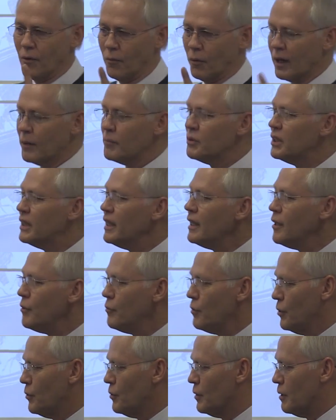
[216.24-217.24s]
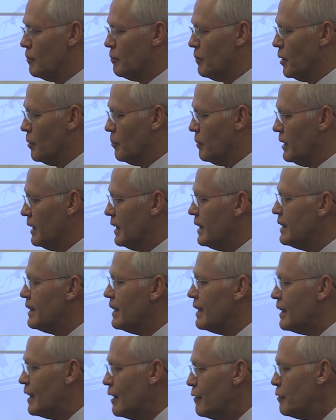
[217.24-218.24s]
What I'm sharing with you at the moment is the
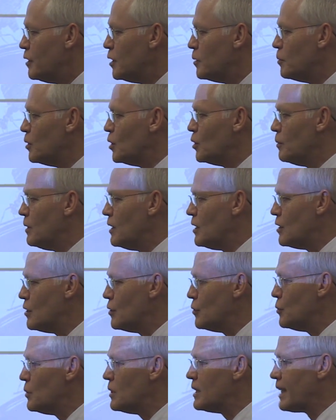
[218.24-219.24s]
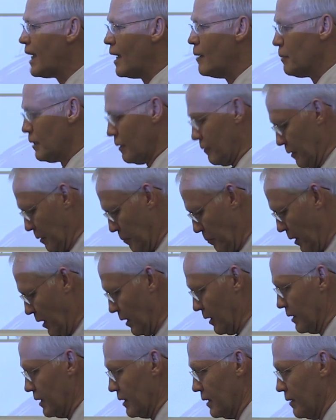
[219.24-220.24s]
difference between two types of
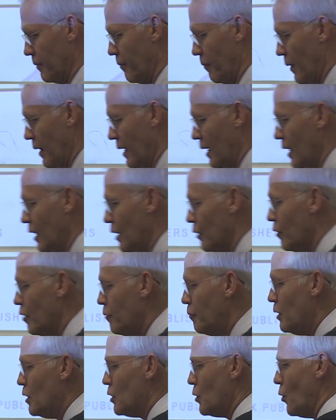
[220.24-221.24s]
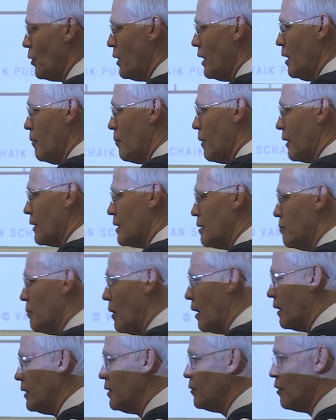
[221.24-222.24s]
demands. We've been talking about
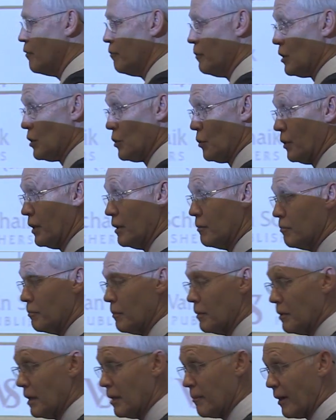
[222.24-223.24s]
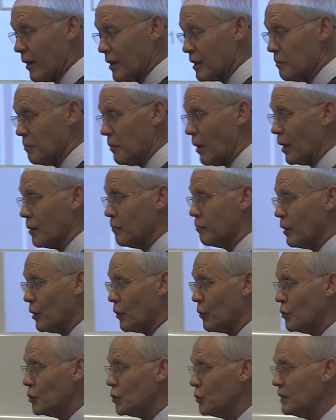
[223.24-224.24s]
demand. We've been talking about demand
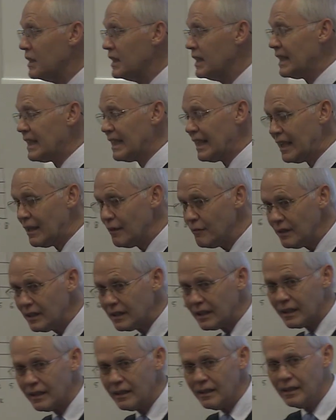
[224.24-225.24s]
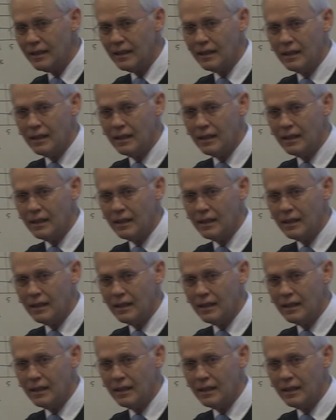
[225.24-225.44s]
because we said inventory,